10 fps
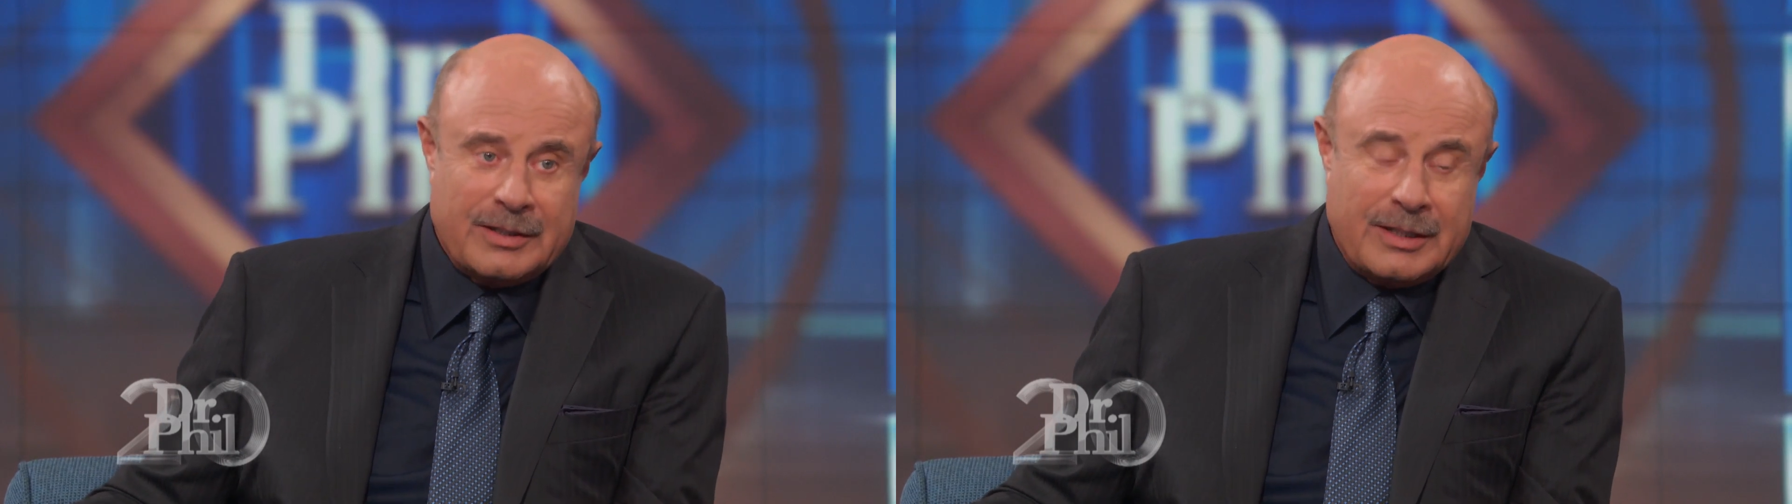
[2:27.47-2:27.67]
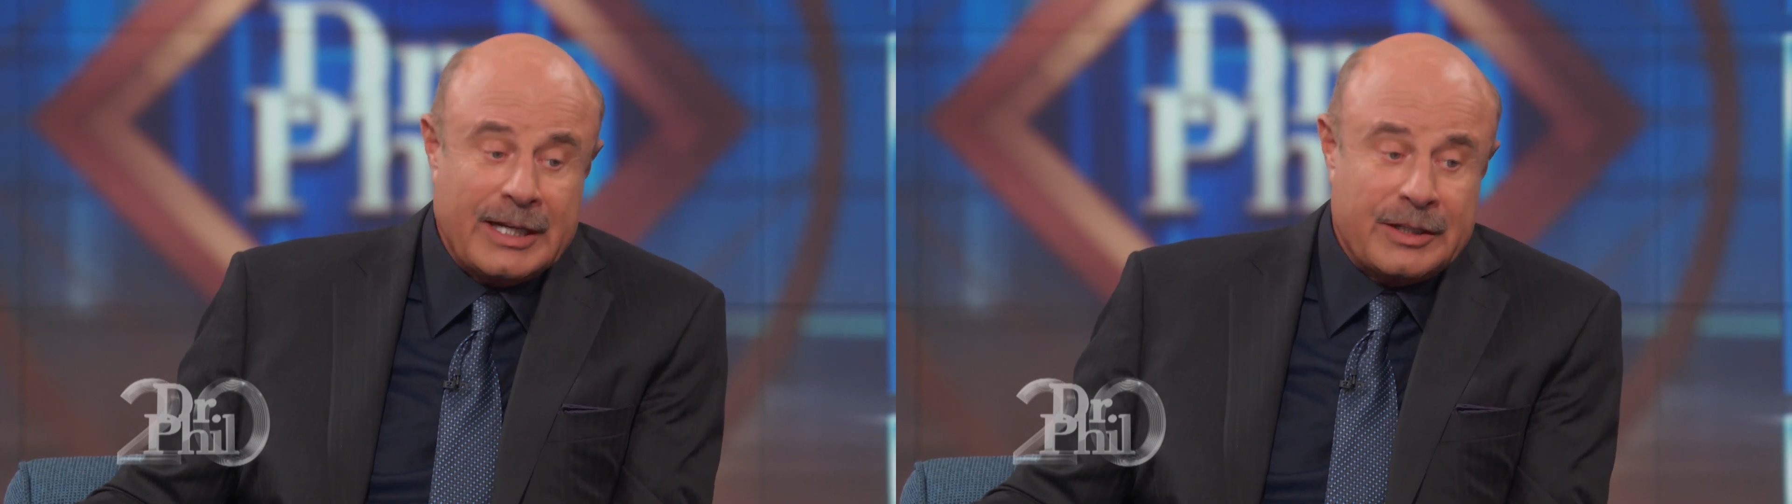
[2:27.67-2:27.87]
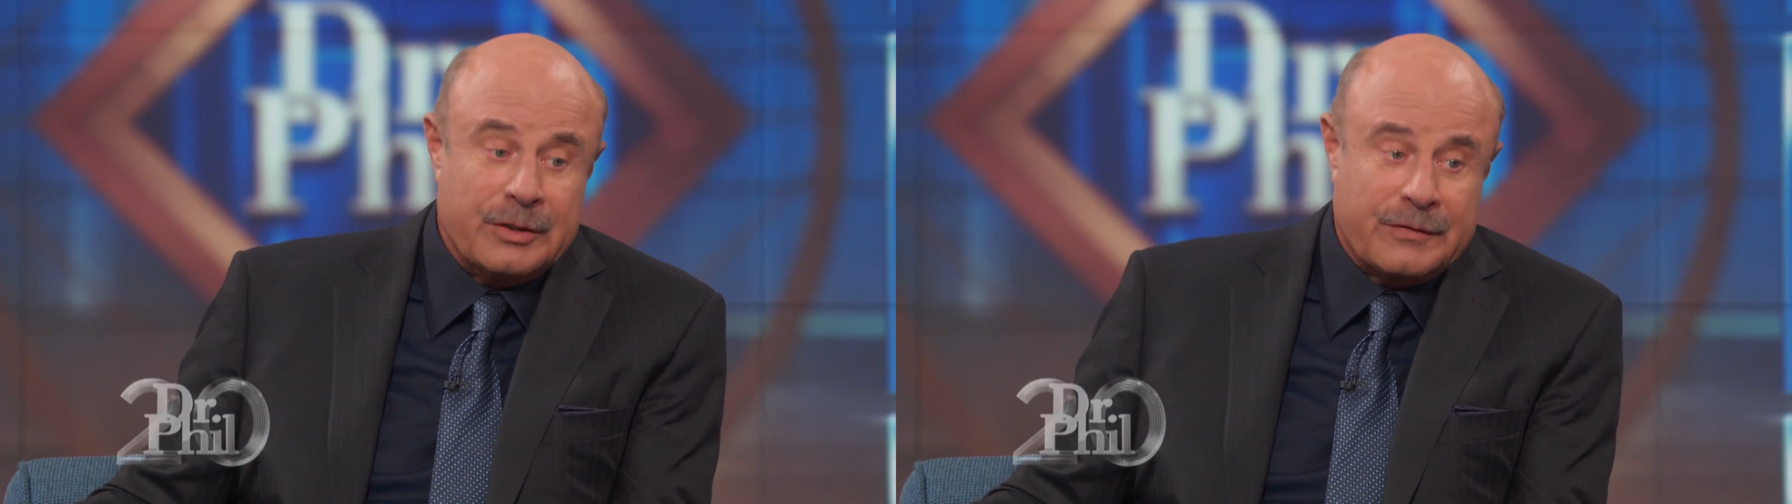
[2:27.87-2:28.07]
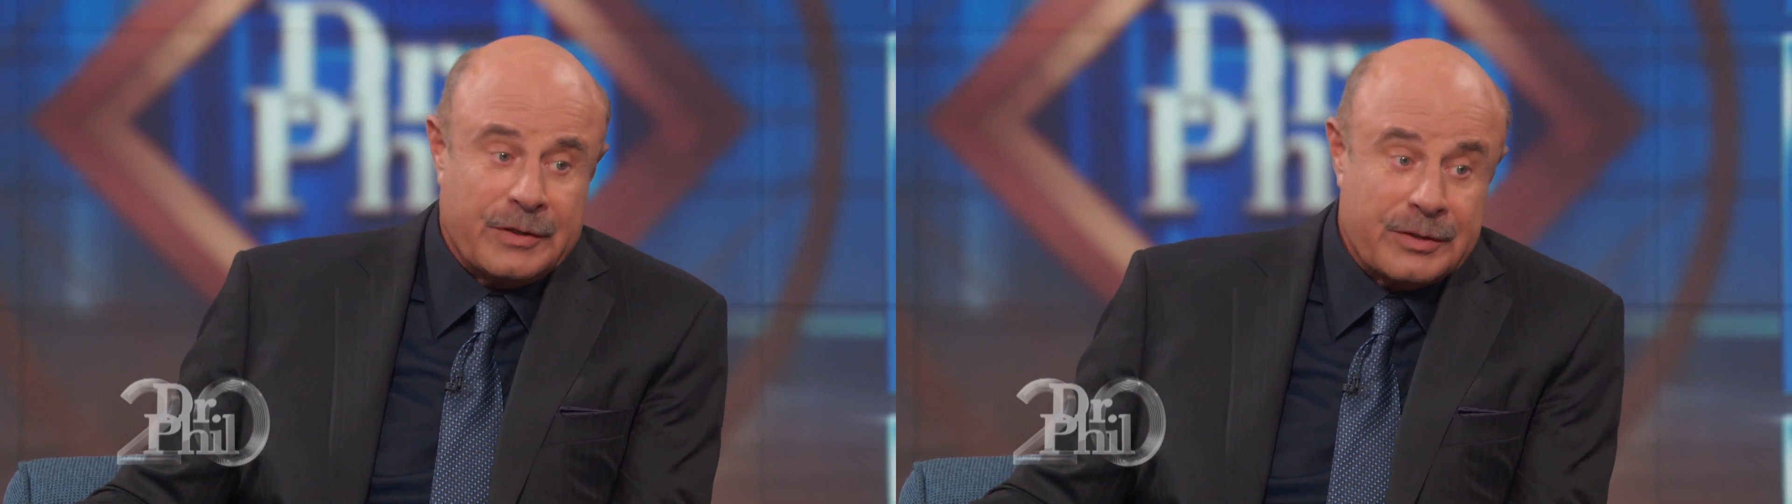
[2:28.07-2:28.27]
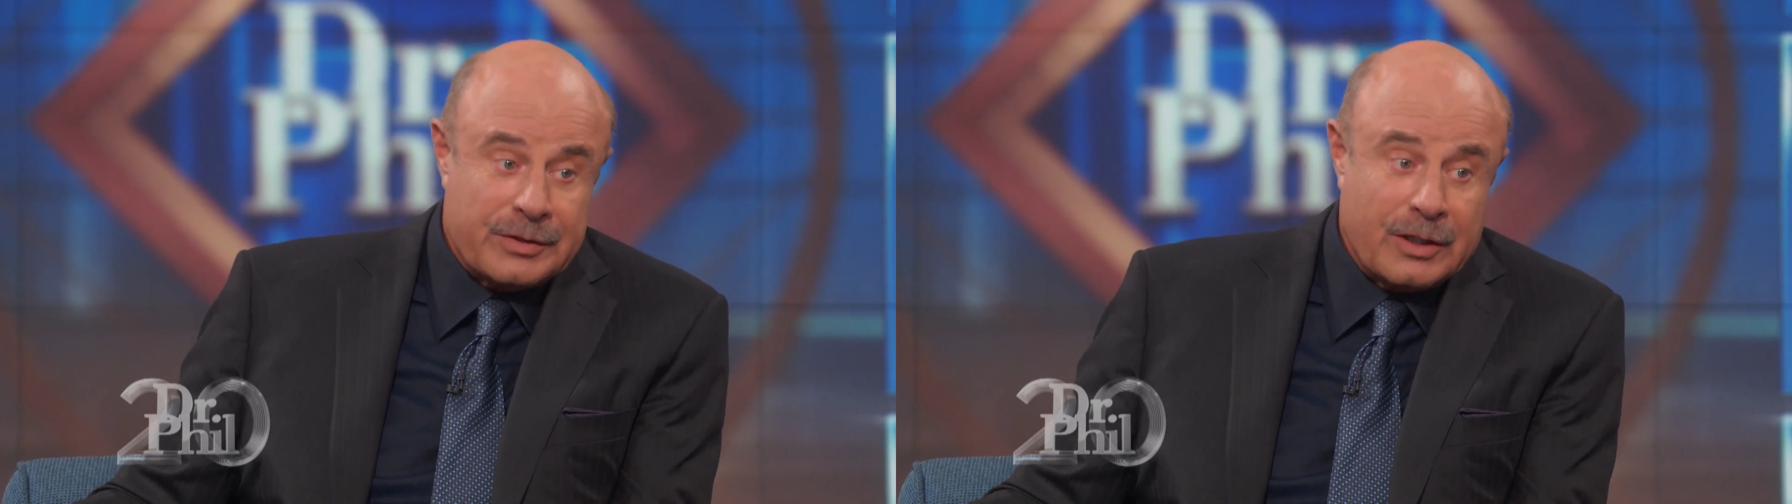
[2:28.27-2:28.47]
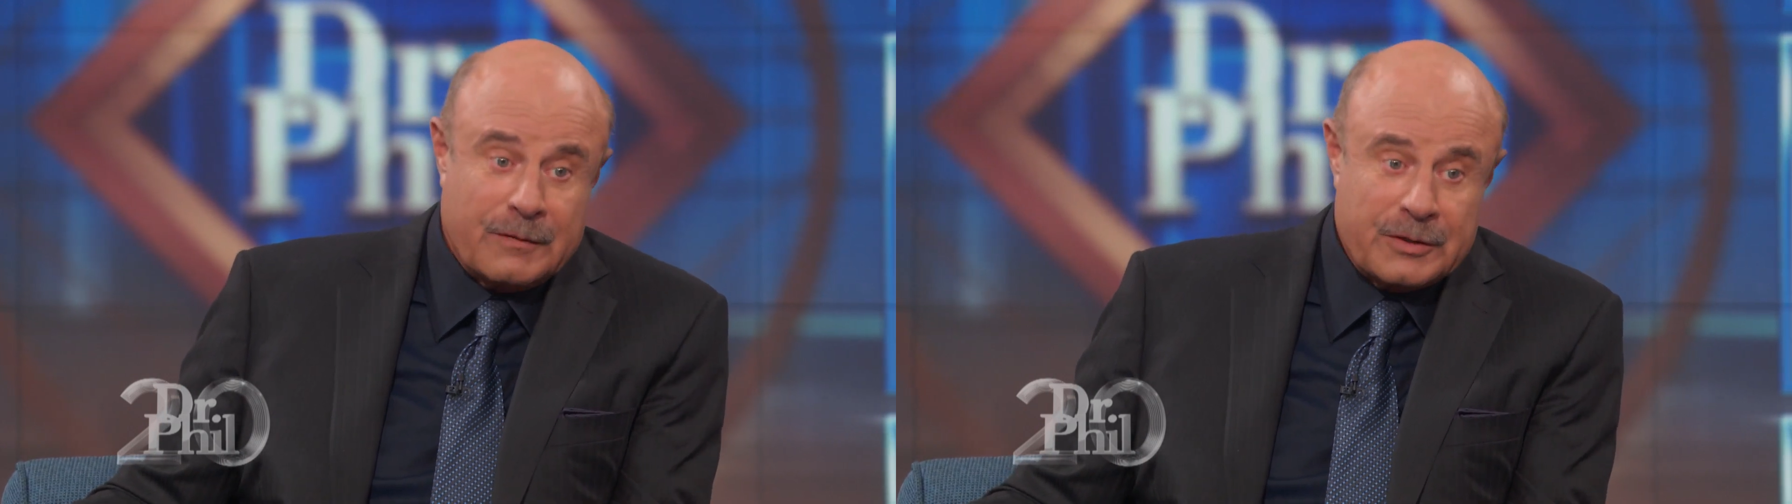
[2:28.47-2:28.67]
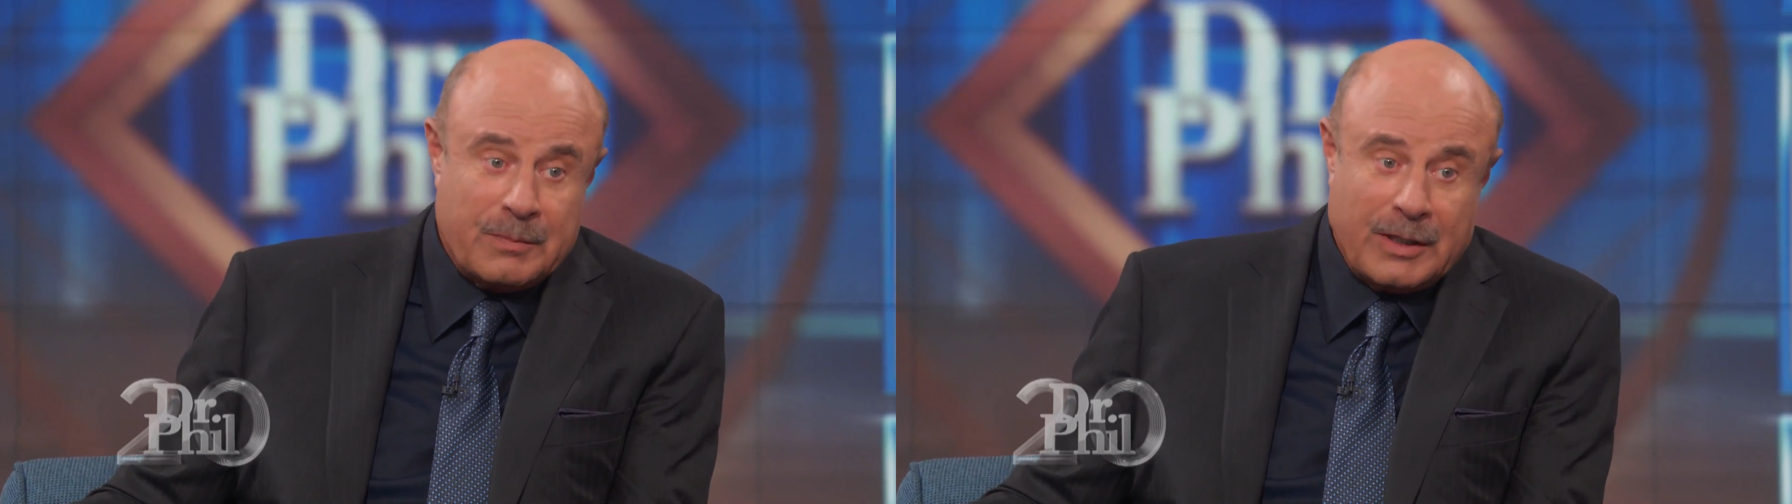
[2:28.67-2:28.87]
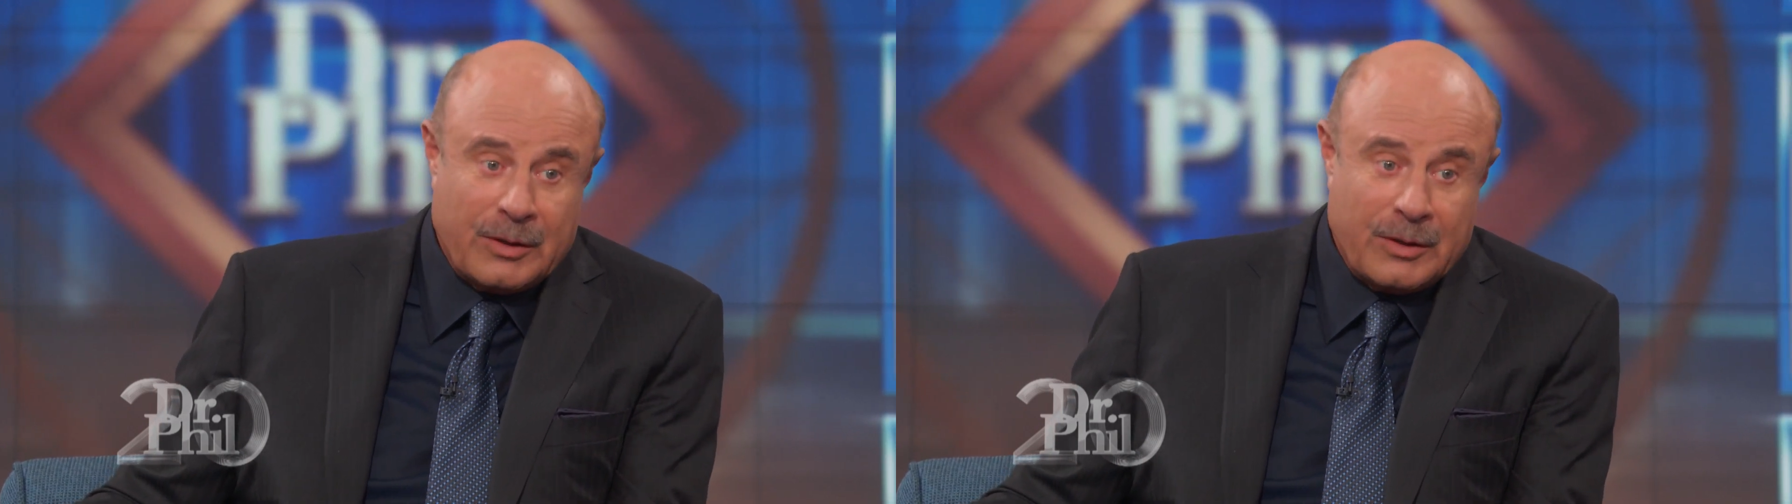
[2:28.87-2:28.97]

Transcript: And thank you for your service, by